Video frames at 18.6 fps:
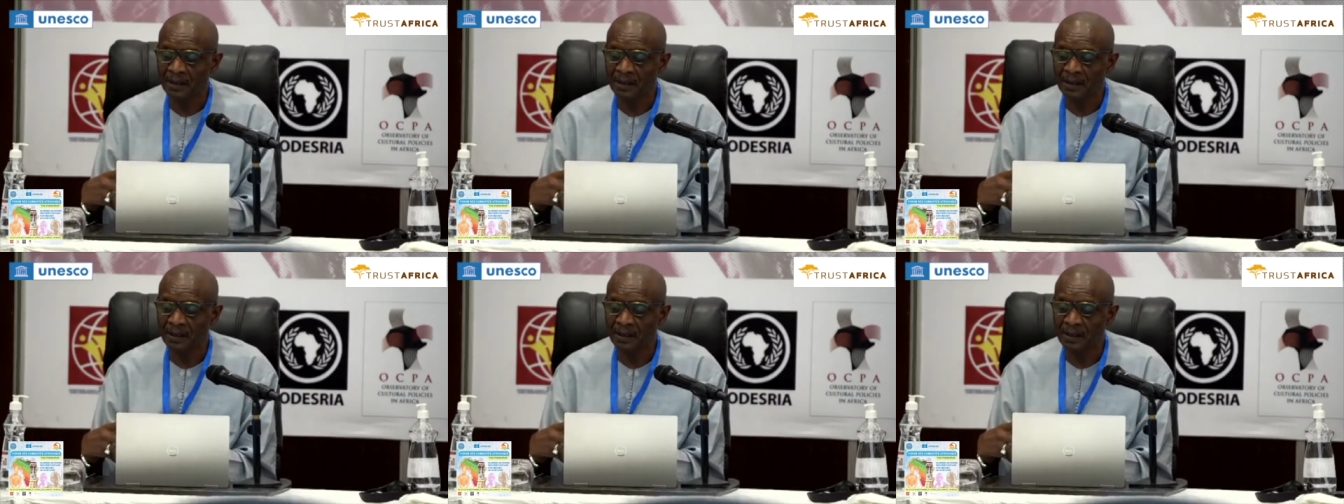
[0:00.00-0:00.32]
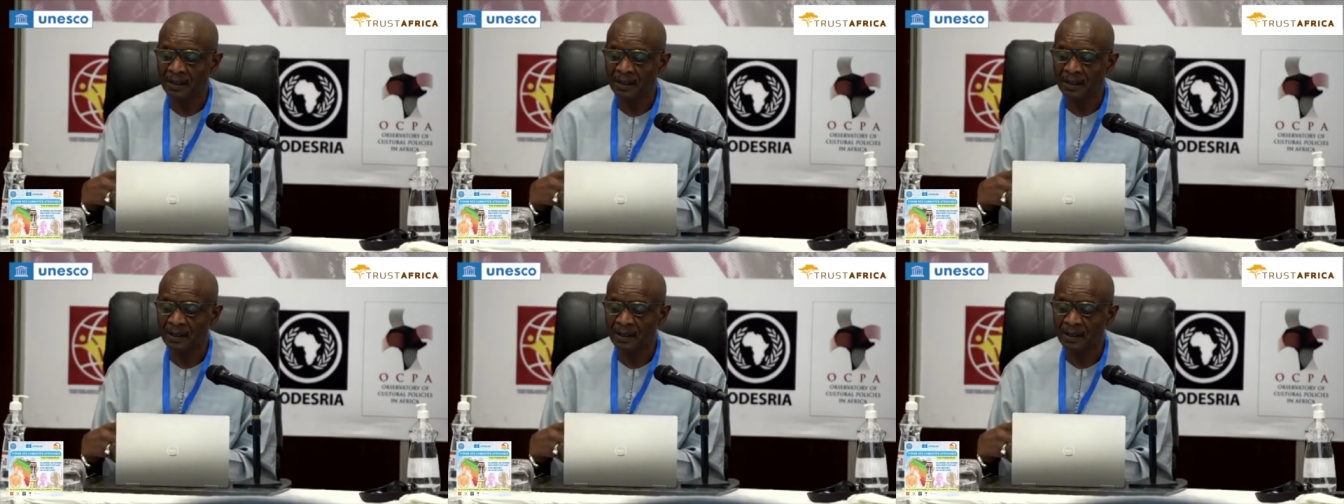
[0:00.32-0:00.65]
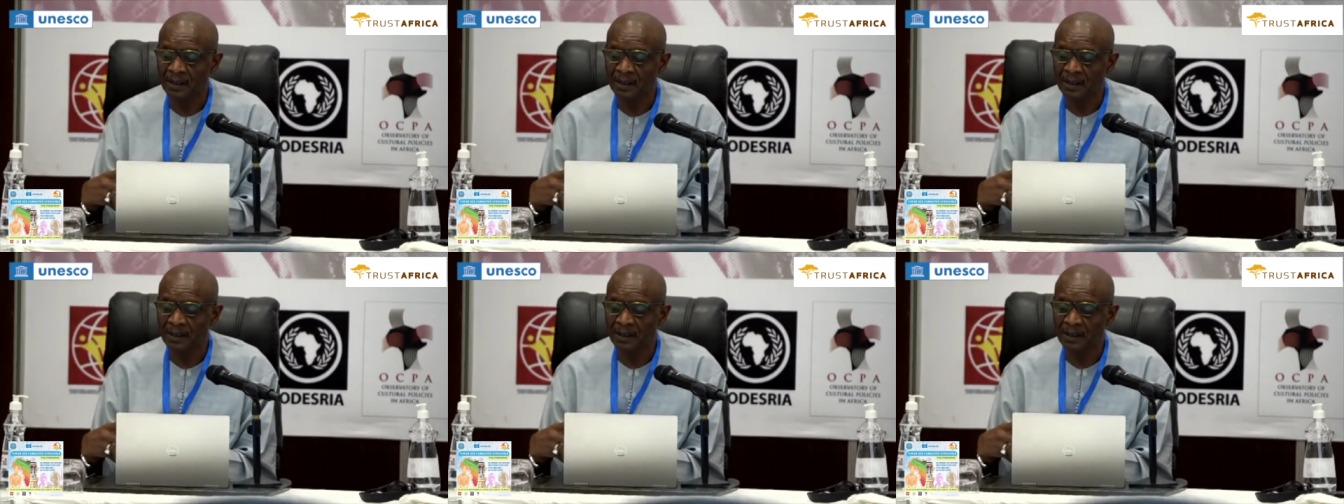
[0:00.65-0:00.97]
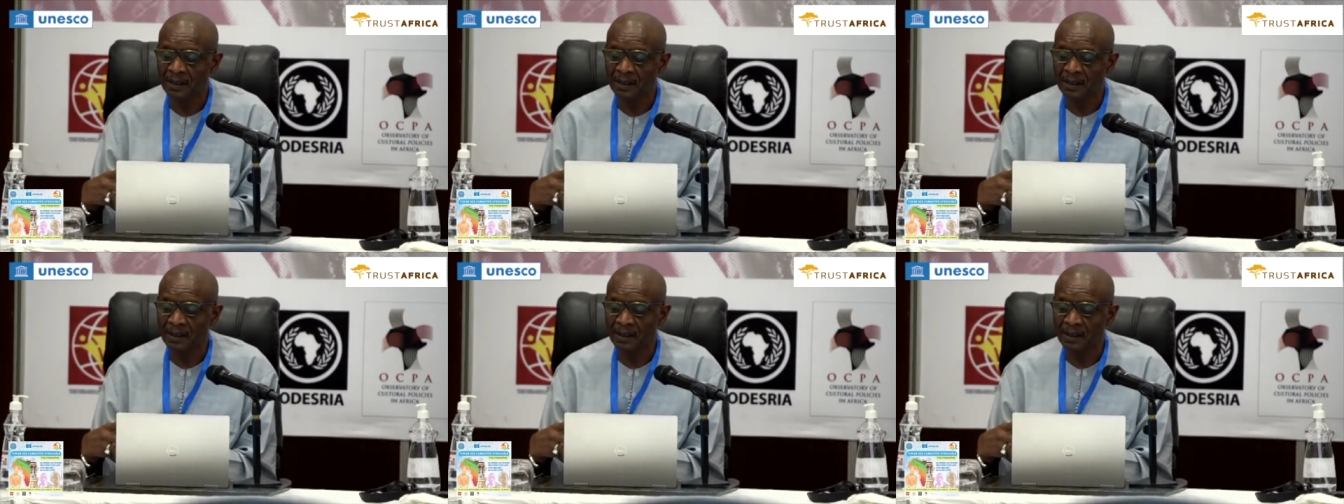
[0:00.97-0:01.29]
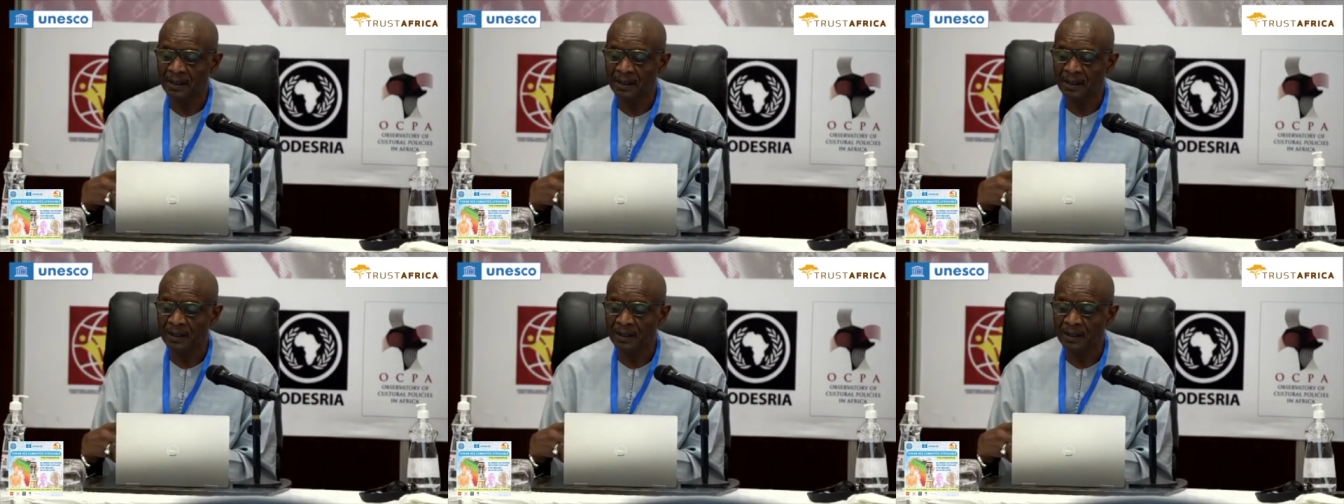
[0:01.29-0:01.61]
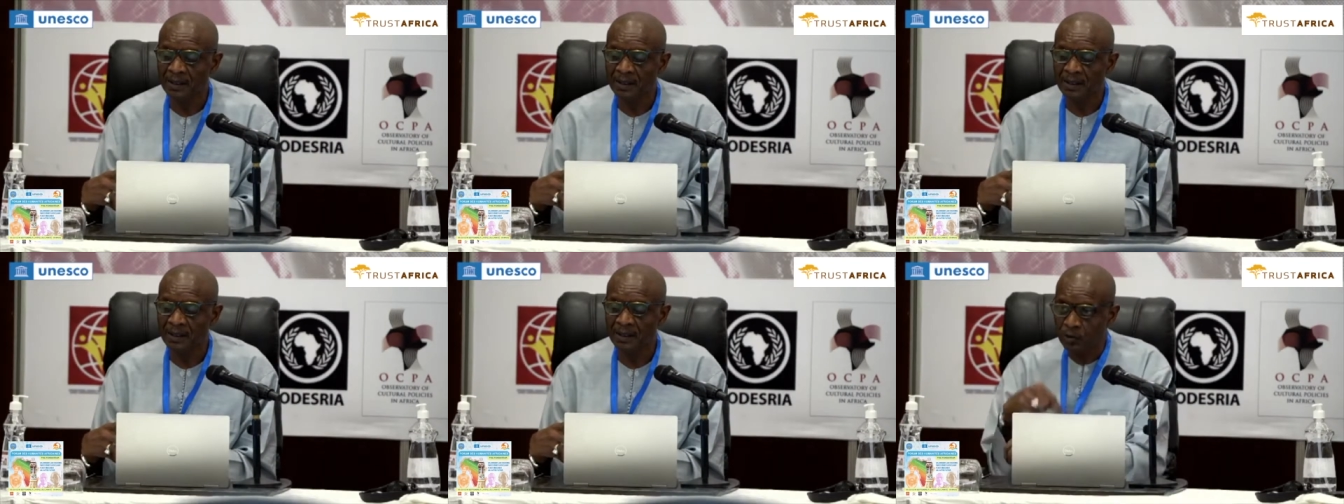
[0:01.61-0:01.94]
in that unit were
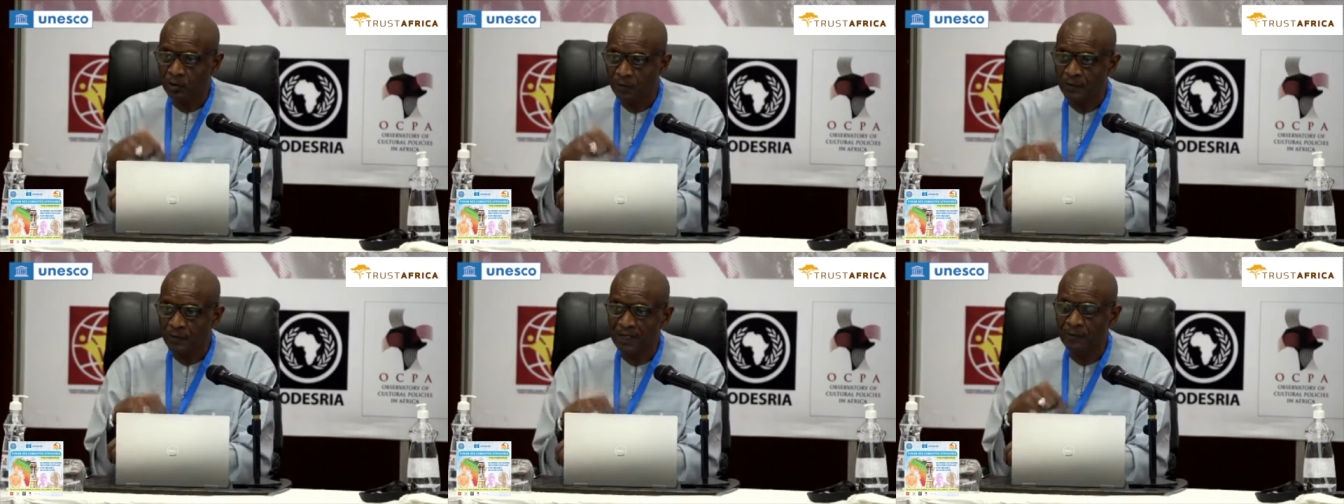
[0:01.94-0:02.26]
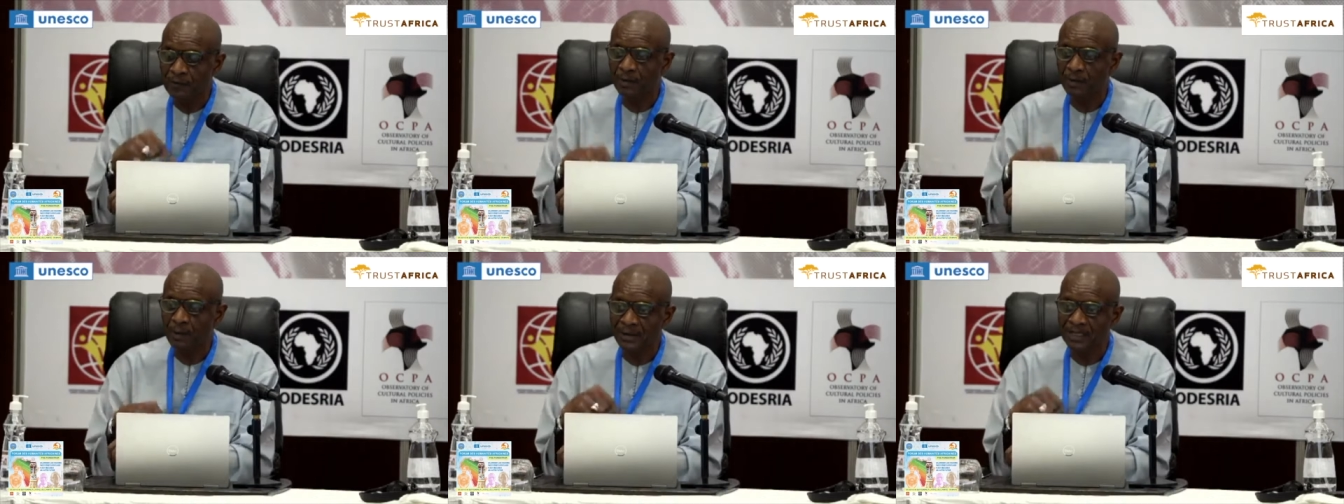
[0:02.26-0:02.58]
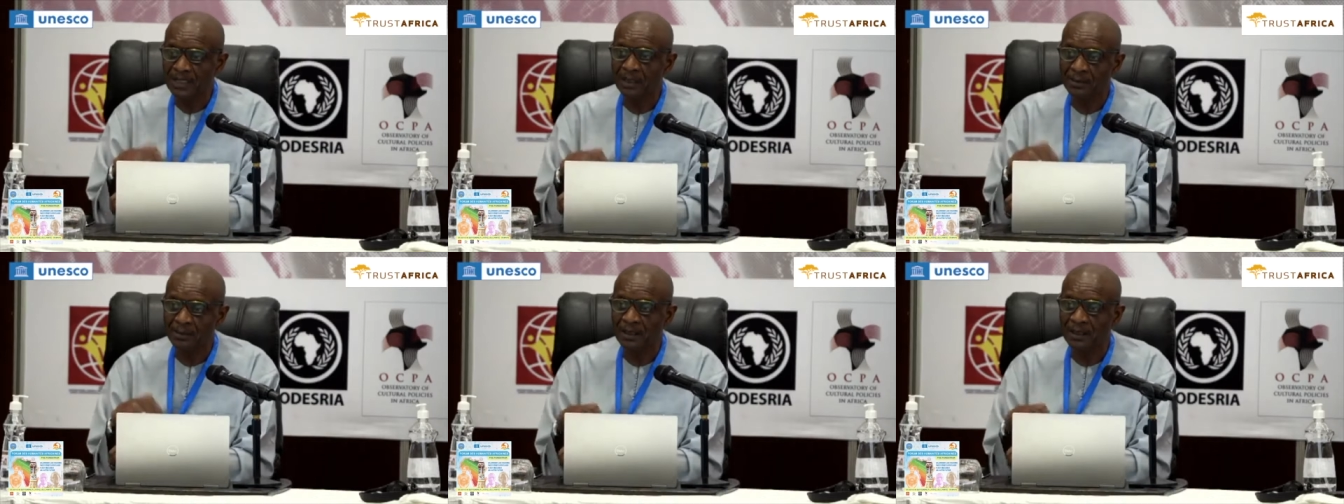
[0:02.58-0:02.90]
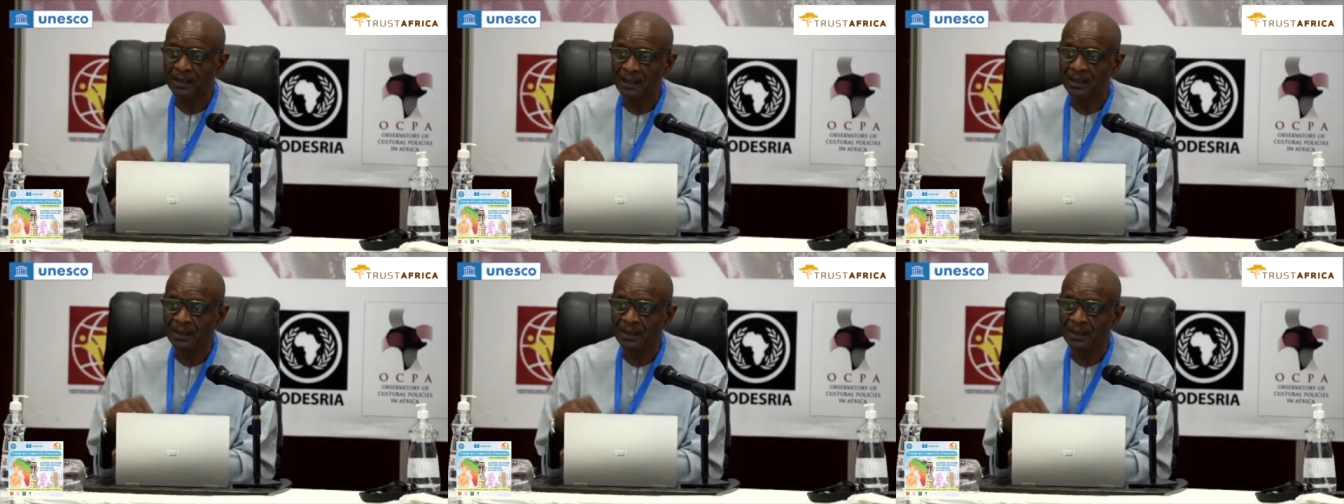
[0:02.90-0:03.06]
people suffering from skin bleaching.